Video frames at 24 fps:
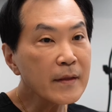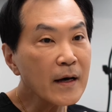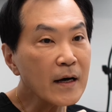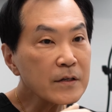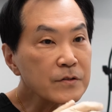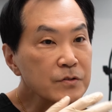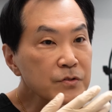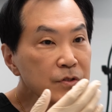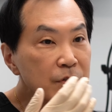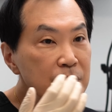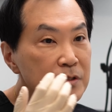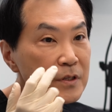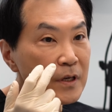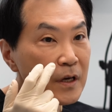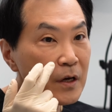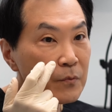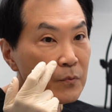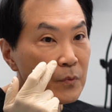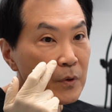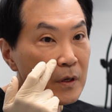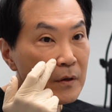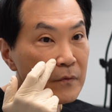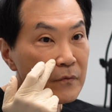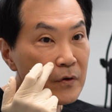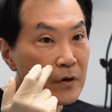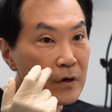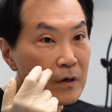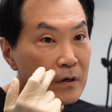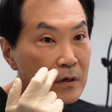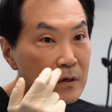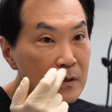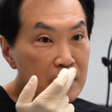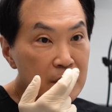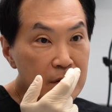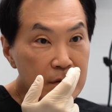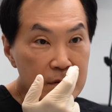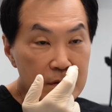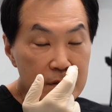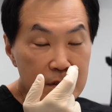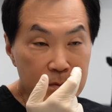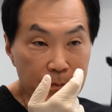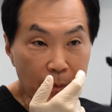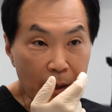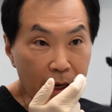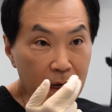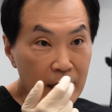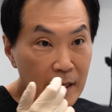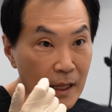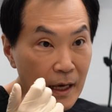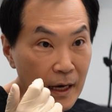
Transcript: not just get rid of your smile